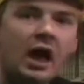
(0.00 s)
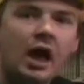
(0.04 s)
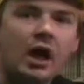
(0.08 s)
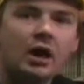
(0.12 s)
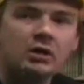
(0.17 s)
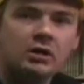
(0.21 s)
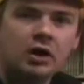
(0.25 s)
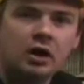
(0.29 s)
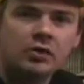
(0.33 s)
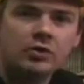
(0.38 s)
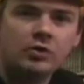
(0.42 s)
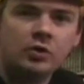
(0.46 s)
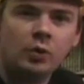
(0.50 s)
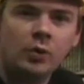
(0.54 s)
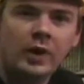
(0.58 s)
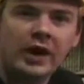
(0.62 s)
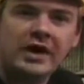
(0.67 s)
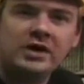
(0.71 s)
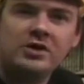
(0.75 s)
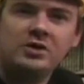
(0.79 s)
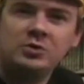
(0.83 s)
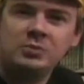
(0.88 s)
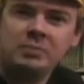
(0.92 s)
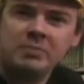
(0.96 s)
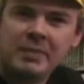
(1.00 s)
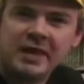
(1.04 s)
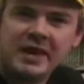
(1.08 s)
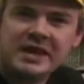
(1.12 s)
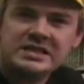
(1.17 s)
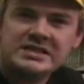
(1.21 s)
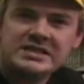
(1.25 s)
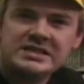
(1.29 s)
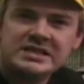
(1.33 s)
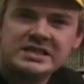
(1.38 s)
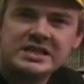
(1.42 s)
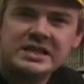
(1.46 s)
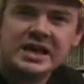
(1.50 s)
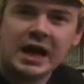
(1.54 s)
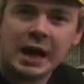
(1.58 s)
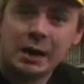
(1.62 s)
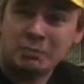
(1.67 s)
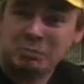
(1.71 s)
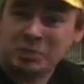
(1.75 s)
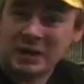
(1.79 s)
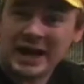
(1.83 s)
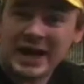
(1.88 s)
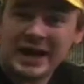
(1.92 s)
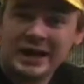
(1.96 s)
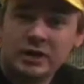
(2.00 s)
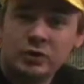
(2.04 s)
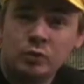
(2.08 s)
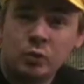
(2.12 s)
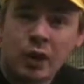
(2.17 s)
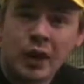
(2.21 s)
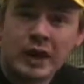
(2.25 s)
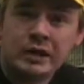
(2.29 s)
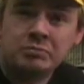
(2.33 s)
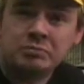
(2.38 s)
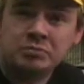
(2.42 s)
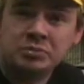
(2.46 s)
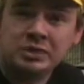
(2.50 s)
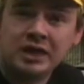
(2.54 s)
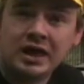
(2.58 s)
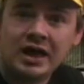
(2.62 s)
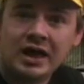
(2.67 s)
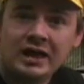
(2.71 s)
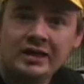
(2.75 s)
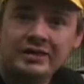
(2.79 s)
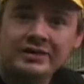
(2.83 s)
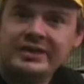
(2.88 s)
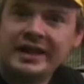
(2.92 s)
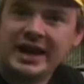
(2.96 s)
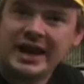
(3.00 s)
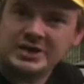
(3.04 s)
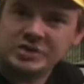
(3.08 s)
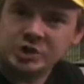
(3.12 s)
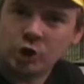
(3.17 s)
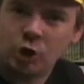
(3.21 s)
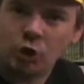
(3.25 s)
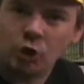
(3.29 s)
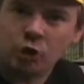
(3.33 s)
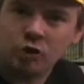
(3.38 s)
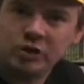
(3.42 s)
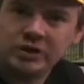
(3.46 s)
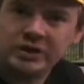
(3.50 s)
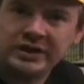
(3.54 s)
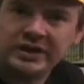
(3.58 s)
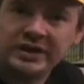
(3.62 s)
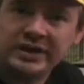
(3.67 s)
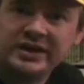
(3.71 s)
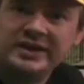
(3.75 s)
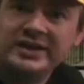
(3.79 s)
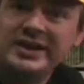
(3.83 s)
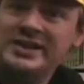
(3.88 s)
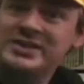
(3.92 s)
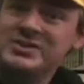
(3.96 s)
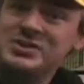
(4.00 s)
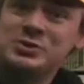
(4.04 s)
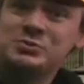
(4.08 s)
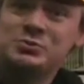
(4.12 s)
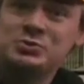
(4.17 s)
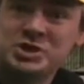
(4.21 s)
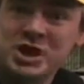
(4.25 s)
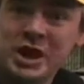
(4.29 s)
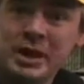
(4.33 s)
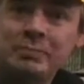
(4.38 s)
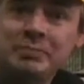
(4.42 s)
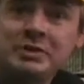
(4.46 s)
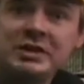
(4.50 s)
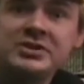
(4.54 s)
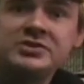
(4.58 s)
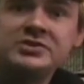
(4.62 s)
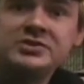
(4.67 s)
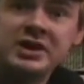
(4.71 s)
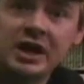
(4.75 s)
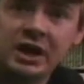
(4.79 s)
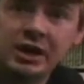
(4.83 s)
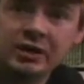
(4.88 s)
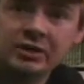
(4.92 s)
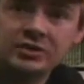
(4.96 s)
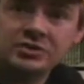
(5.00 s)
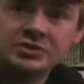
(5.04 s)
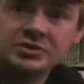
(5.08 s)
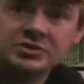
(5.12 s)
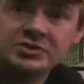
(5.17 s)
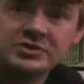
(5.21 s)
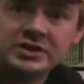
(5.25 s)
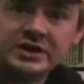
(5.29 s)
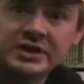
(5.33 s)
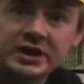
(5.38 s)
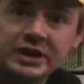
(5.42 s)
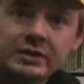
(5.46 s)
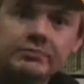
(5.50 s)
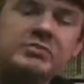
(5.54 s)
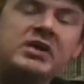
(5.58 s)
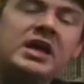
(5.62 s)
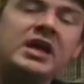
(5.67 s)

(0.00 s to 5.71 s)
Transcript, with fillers: Along the way, you may see a black and white block that has a hole in it and some Japanese characters in it.